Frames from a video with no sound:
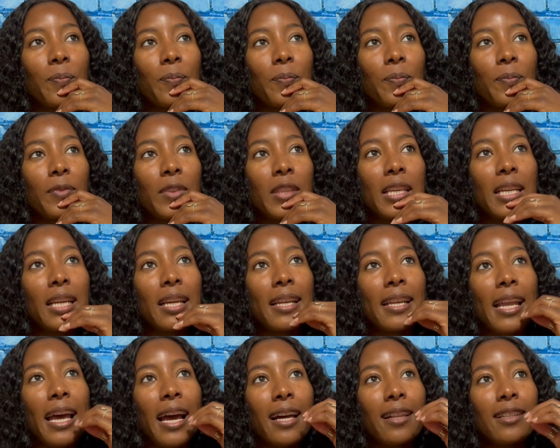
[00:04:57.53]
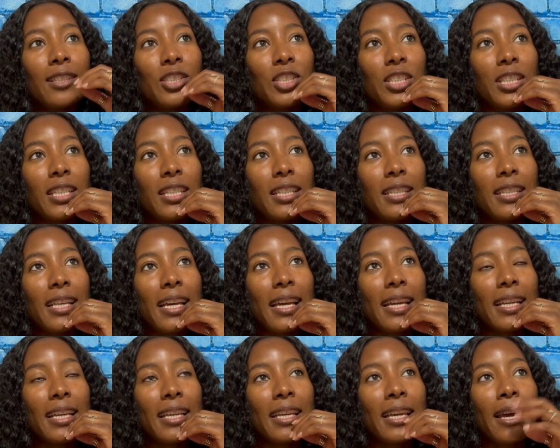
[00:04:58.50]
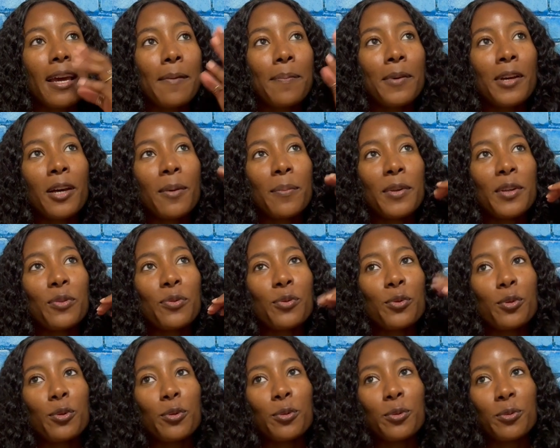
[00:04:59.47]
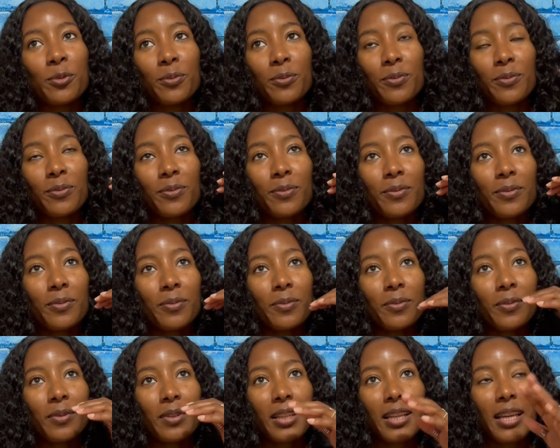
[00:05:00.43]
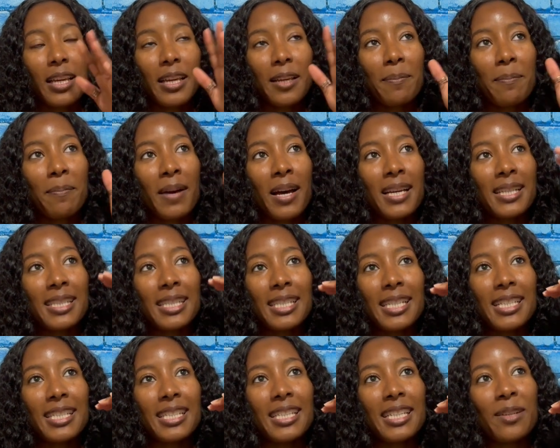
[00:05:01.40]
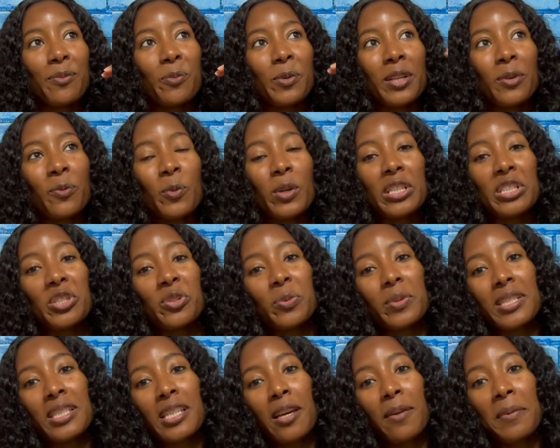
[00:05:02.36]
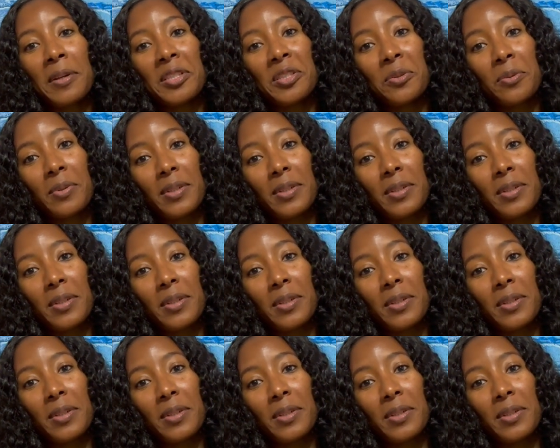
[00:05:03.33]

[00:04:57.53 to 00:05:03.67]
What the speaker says: The analogy that kept coming through in my season when winter was coming to an